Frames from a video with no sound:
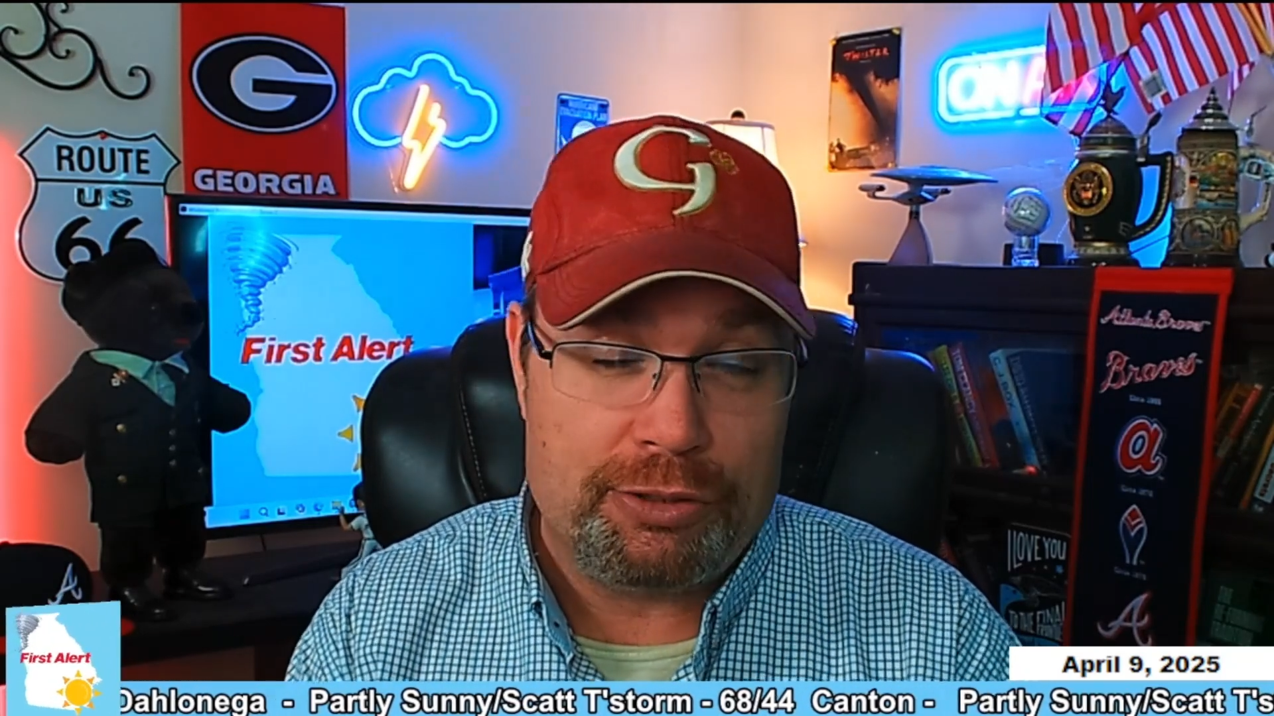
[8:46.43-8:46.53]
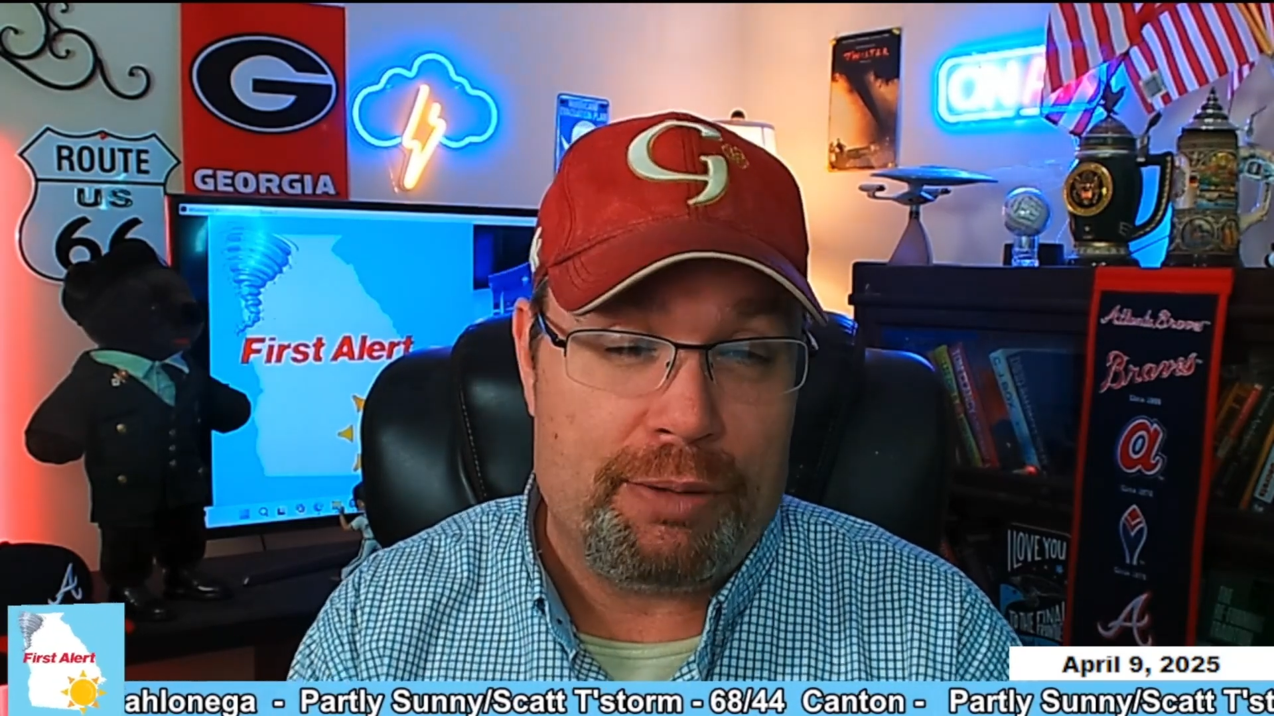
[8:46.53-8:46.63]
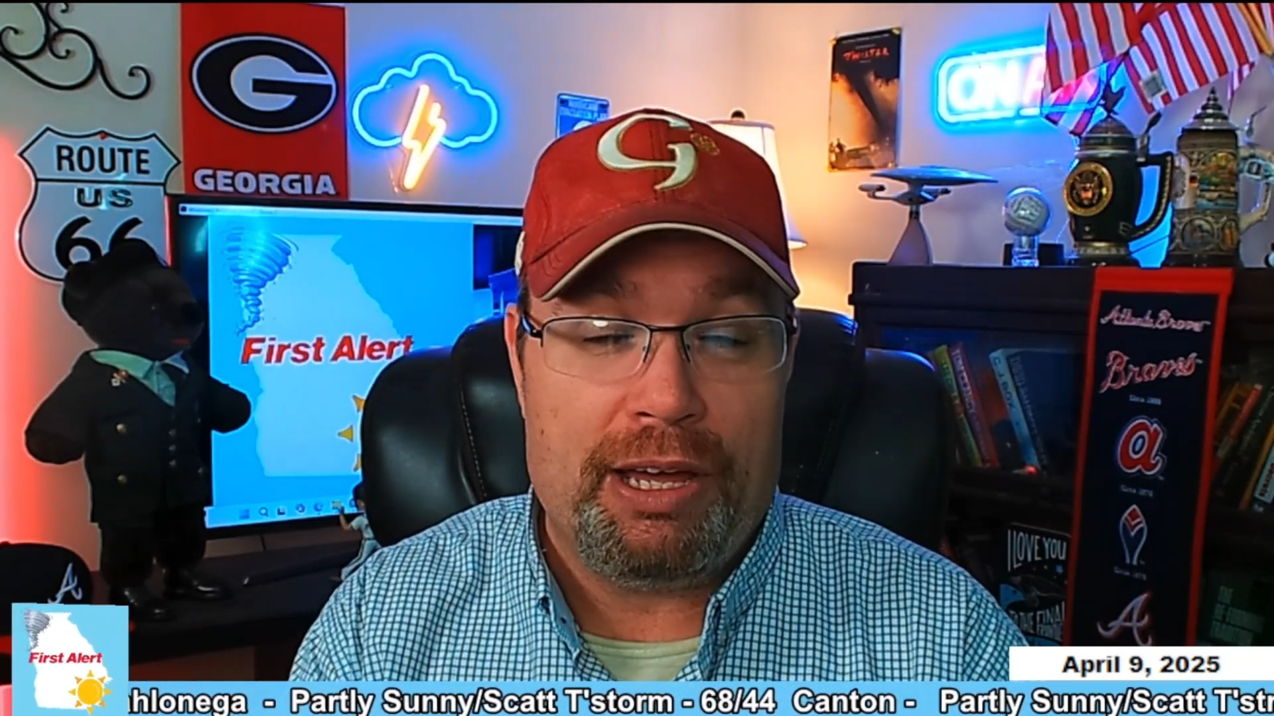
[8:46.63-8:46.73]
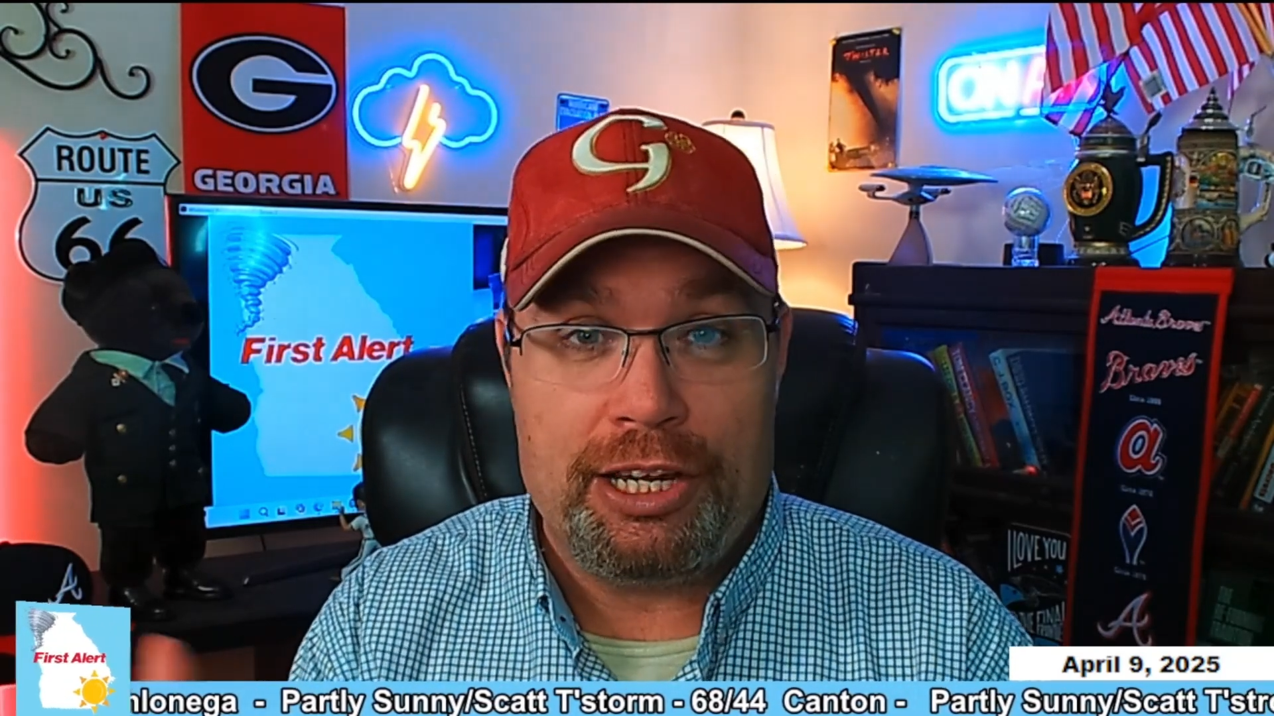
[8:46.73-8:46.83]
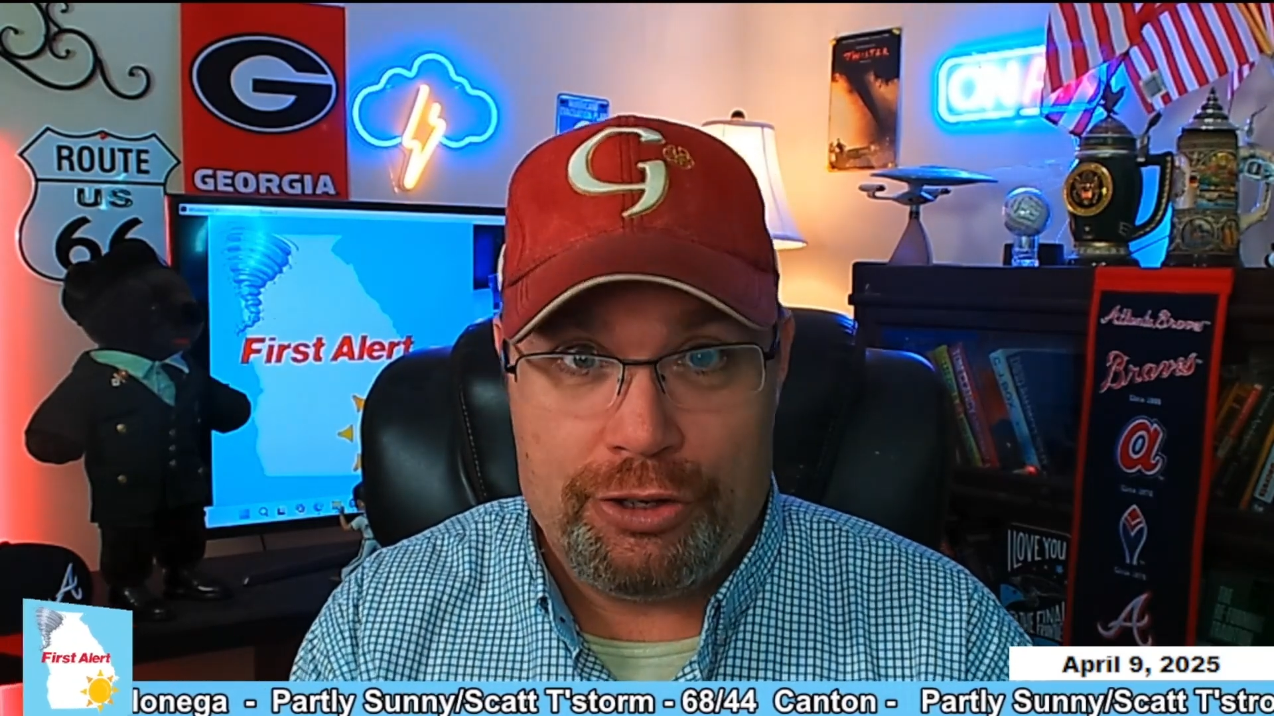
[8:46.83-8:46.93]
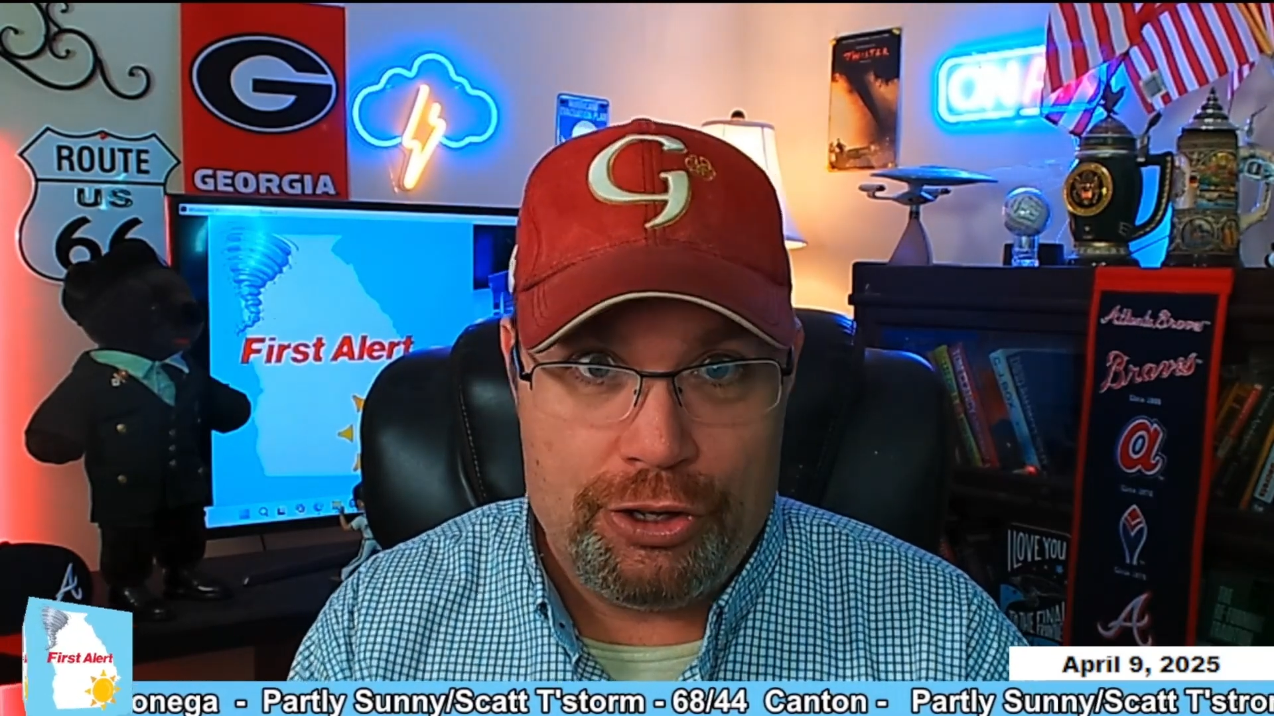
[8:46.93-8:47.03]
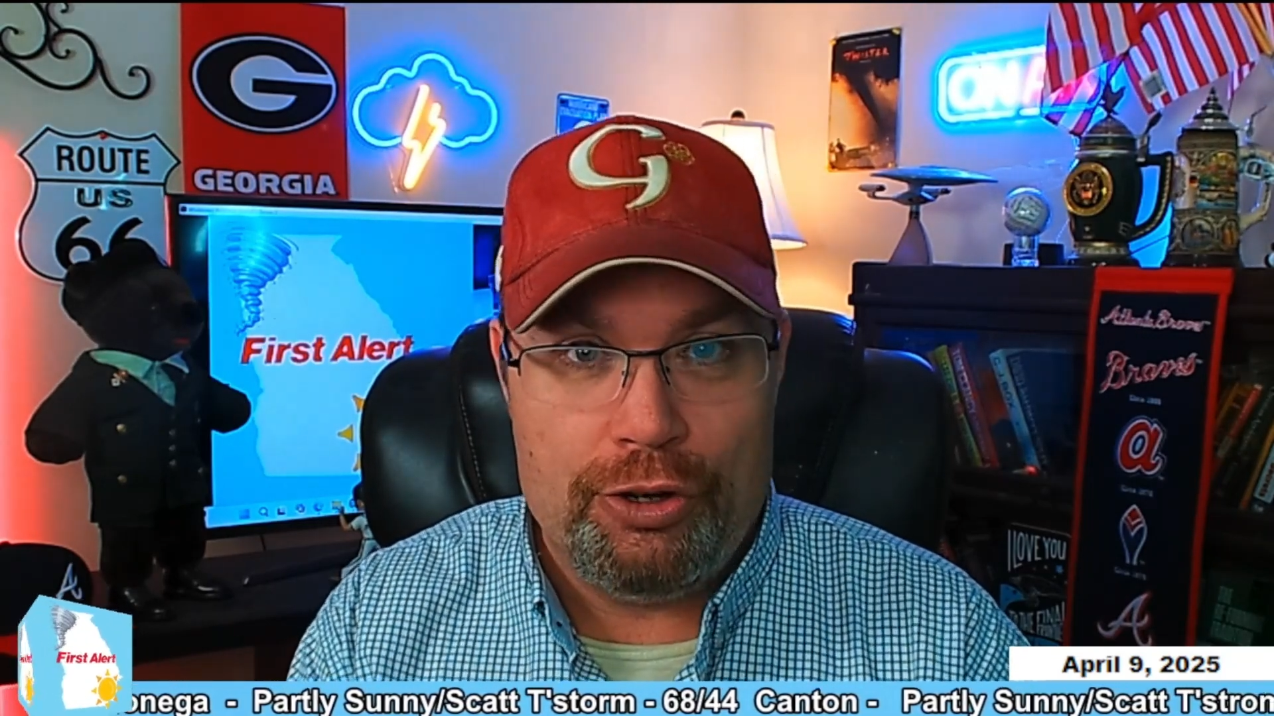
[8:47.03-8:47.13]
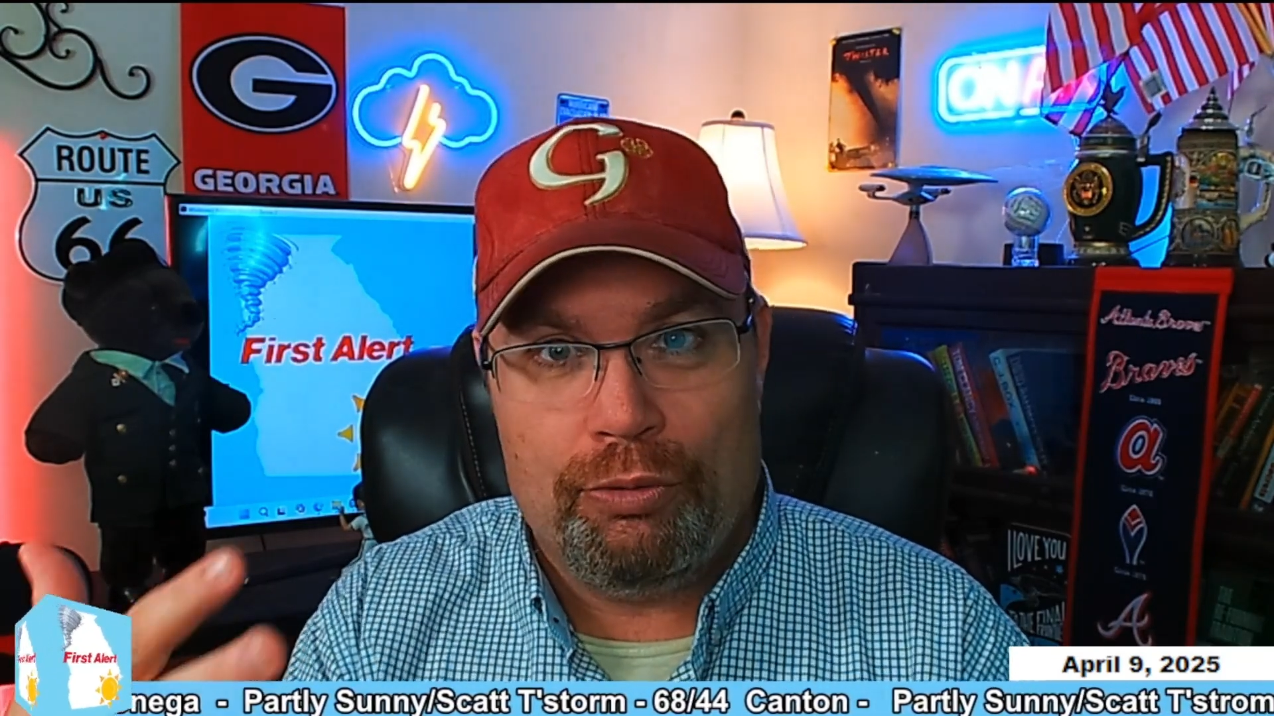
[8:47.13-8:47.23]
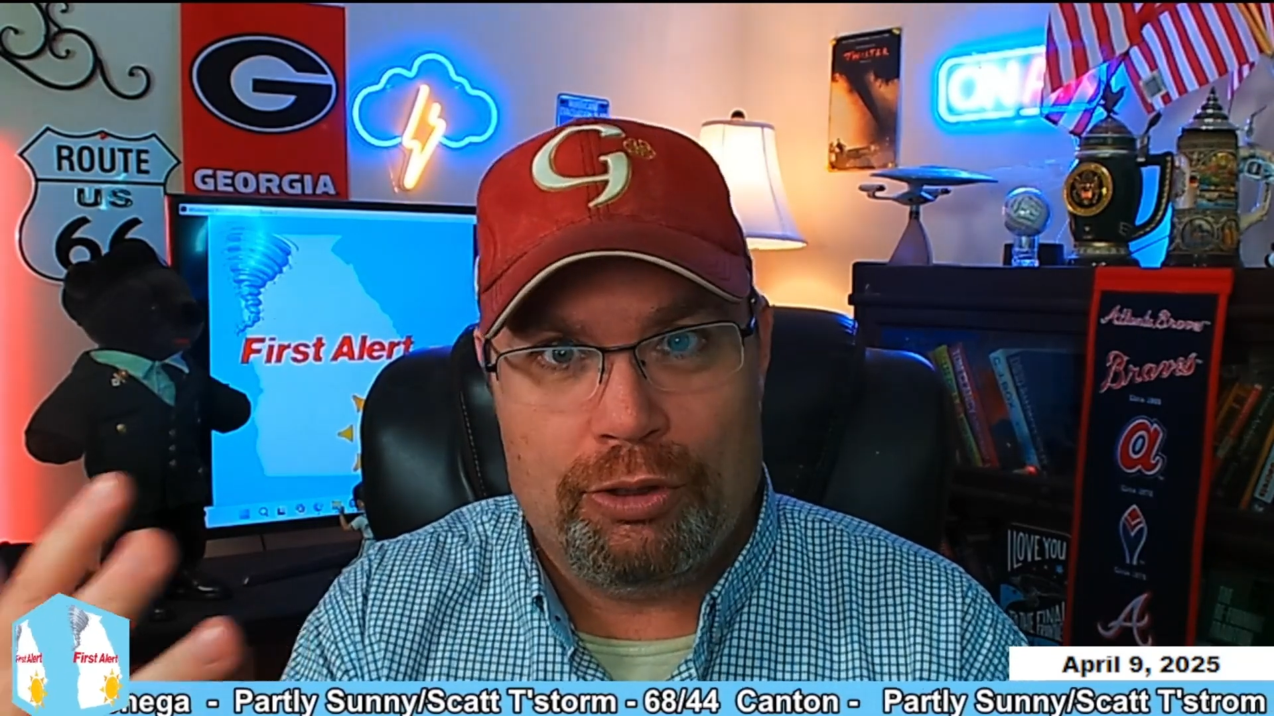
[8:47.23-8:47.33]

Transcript: So anybody new